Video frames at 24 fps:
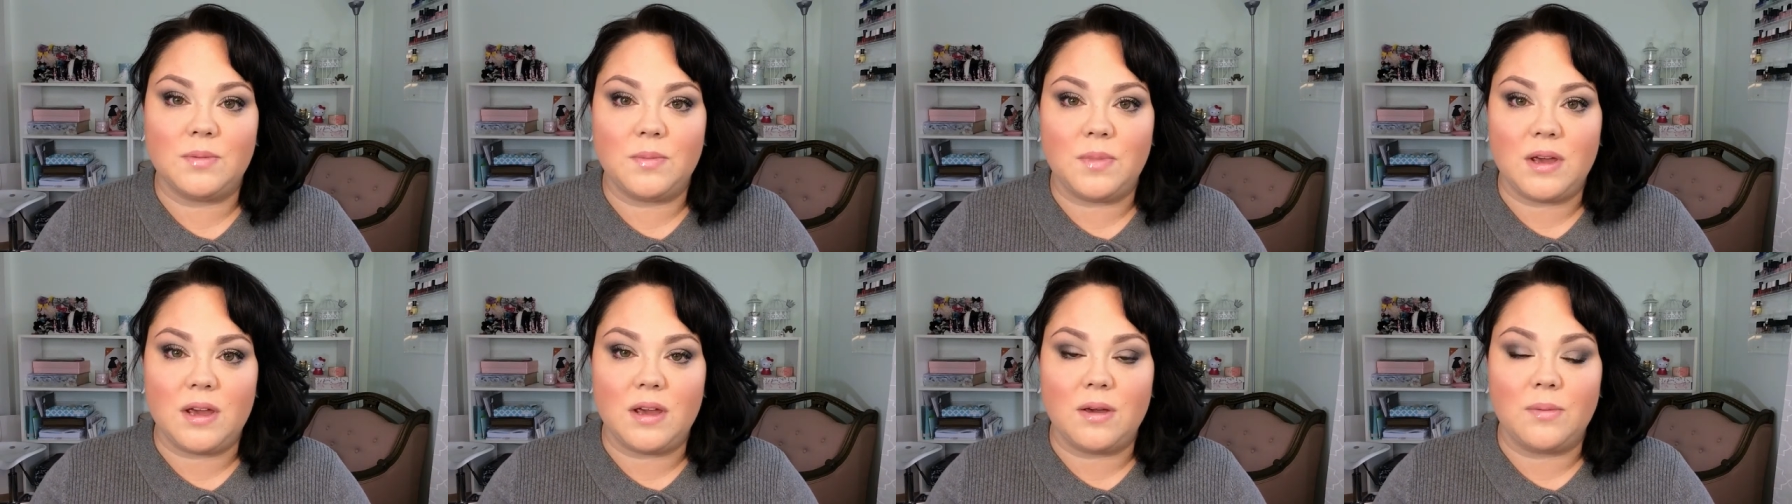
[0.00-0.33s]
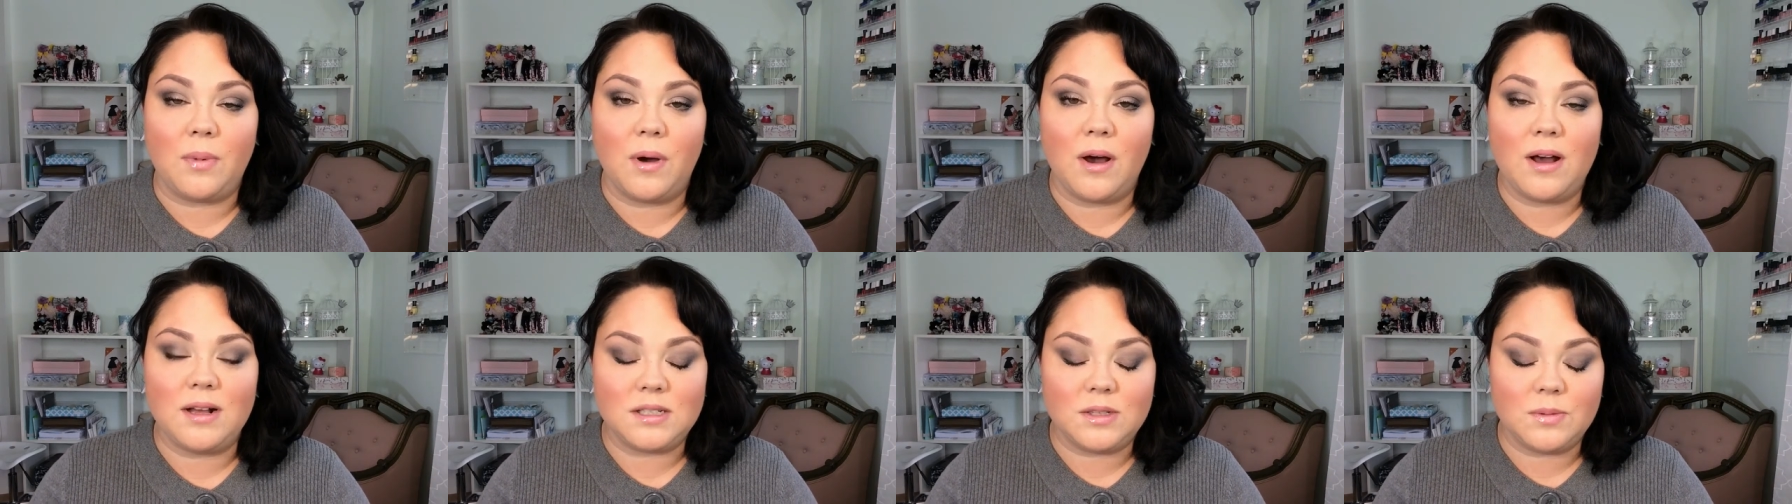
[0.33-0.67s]
be
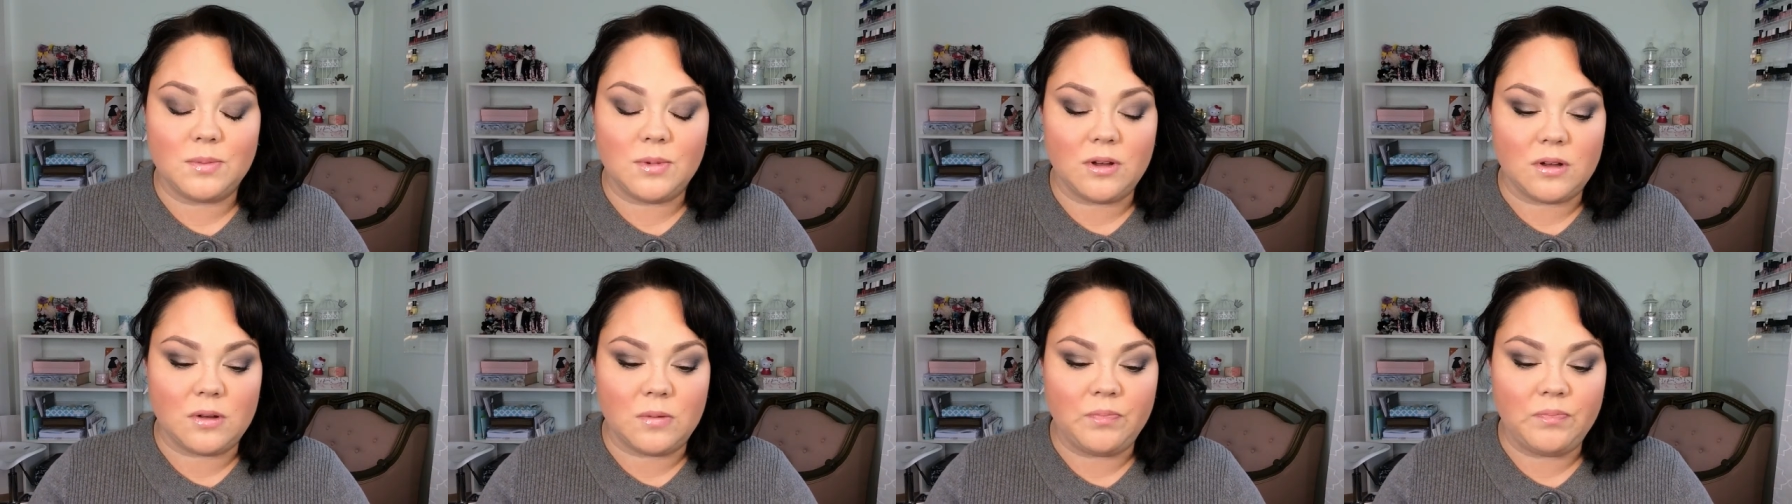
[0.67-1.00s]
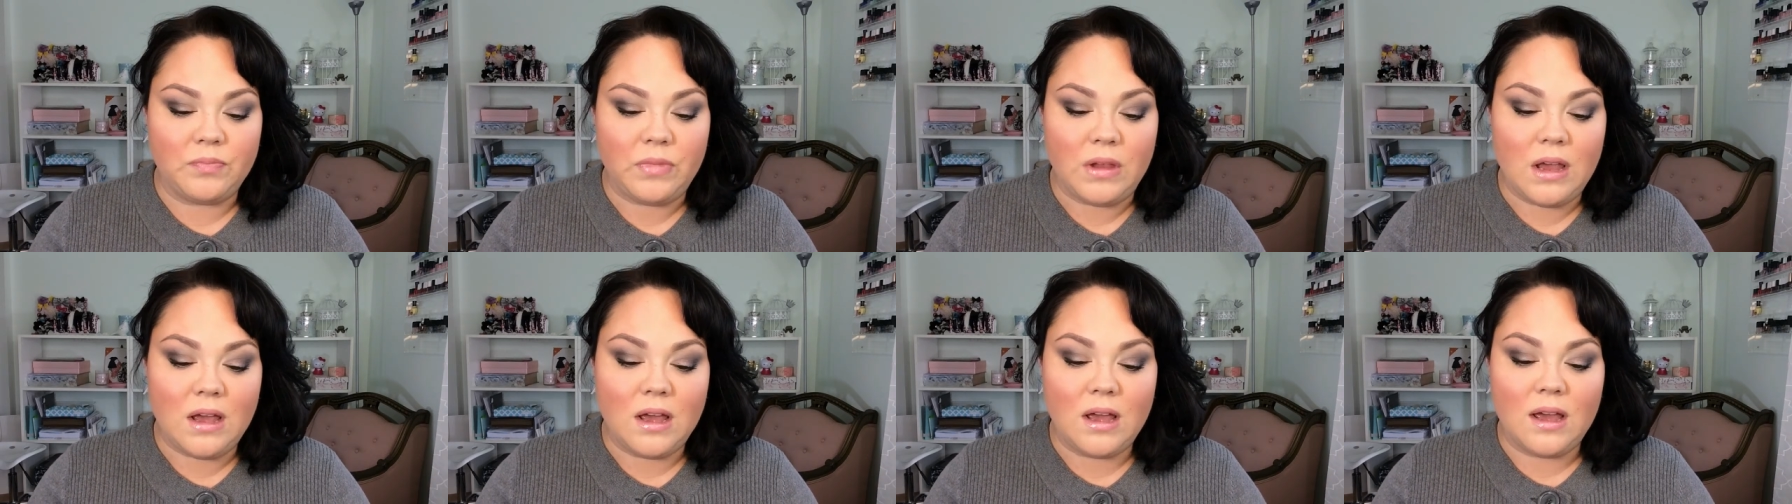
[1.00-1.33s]
possible,
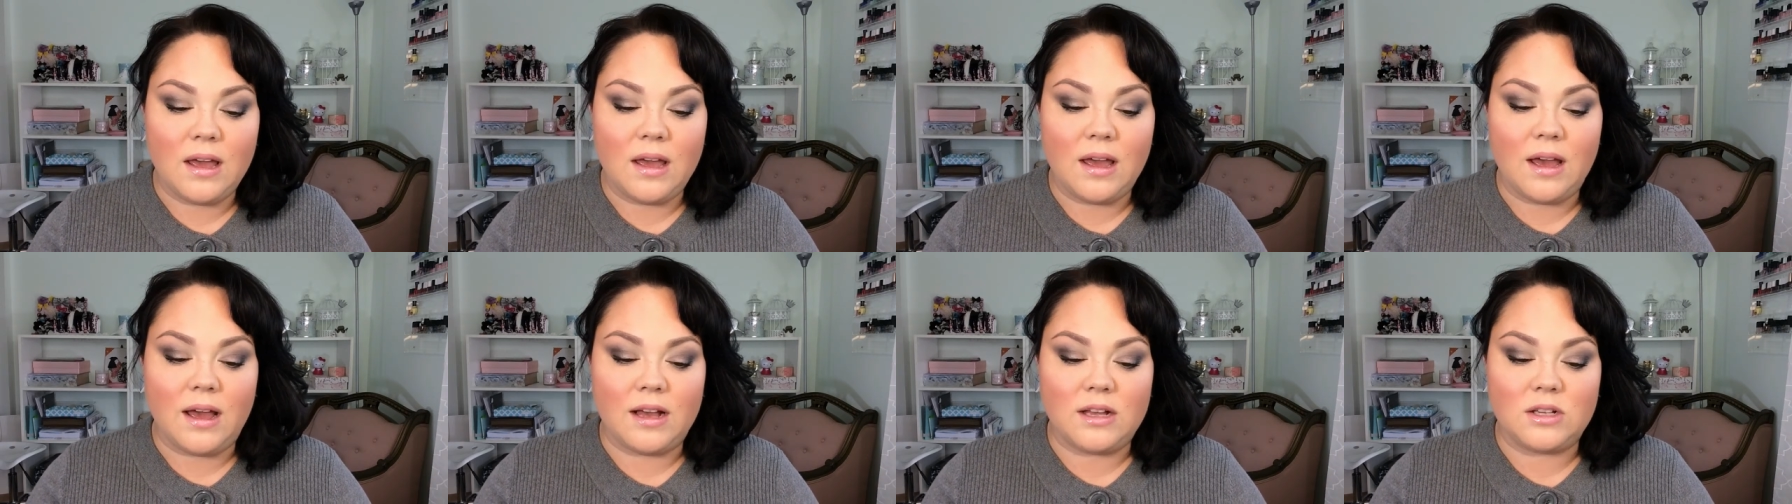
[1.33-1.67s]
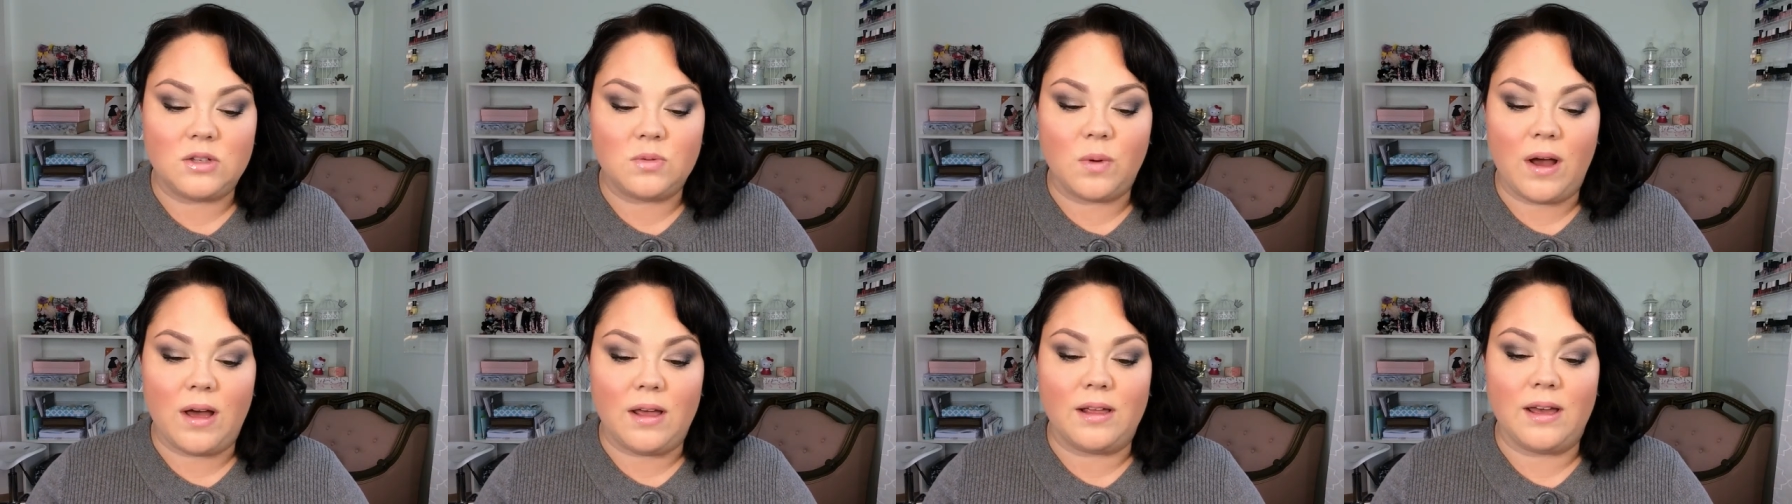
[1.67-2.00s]

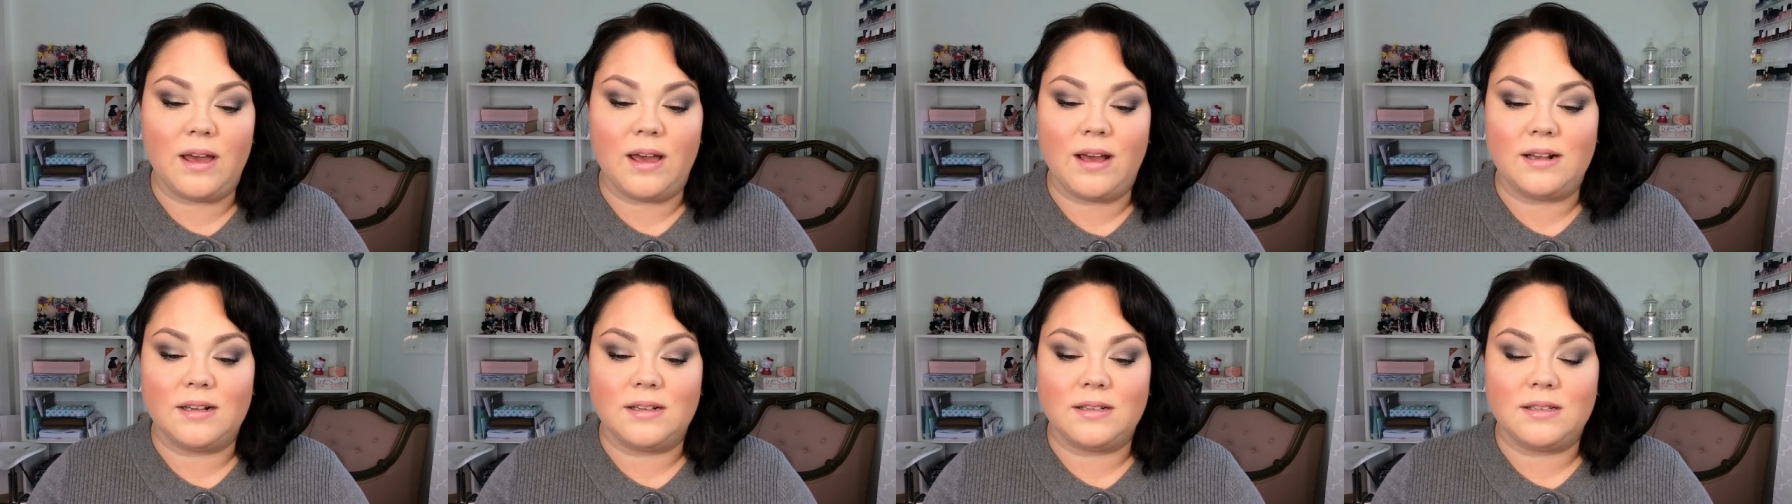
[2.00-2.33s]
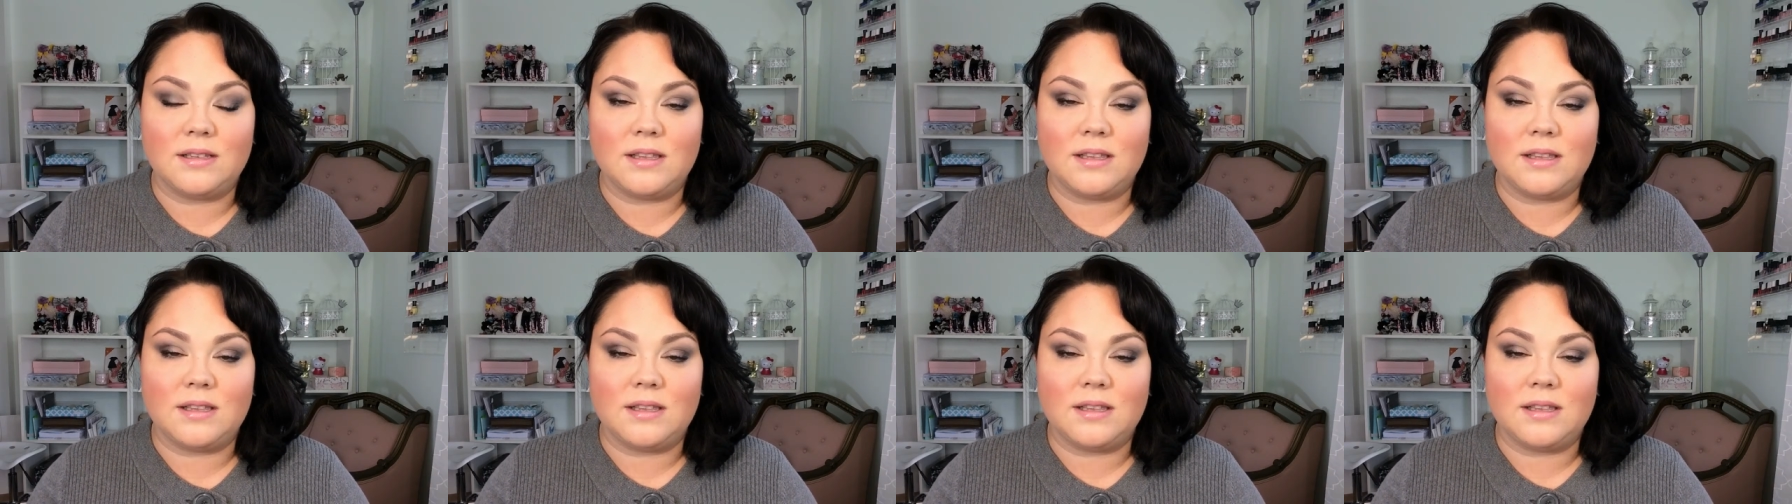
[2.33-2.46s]
as well as